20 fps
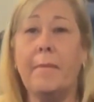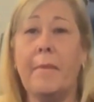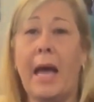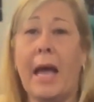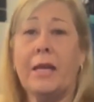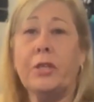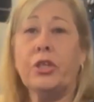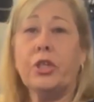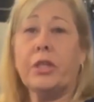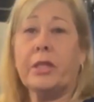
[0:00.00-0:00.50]

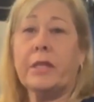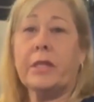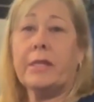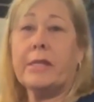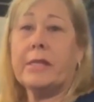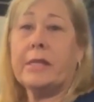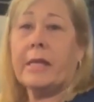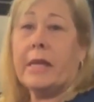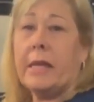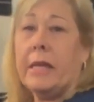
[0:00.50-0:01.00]
As you can
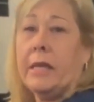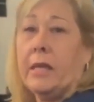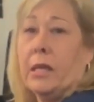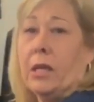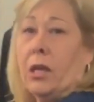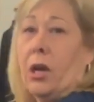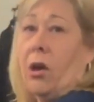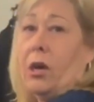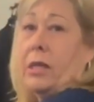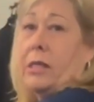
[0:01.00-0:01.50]
see,
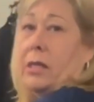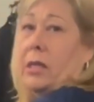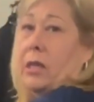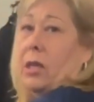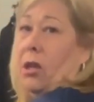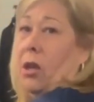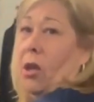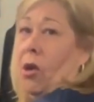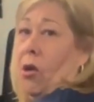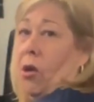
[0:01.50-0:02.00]
nice
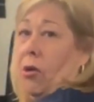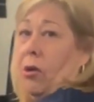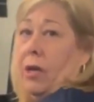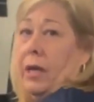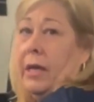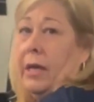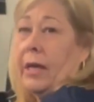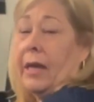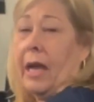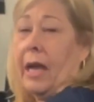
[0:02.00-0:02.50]
and long,
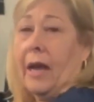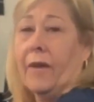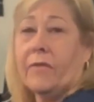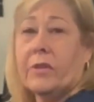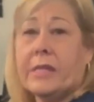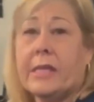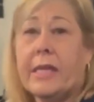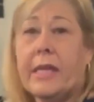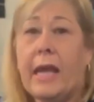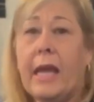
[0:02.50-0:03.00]

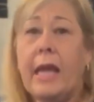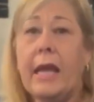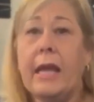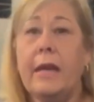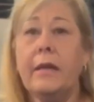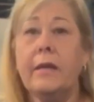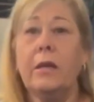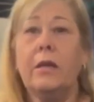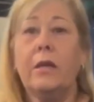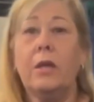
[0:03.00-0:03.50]
covers
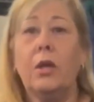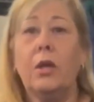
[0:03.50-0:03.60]
again,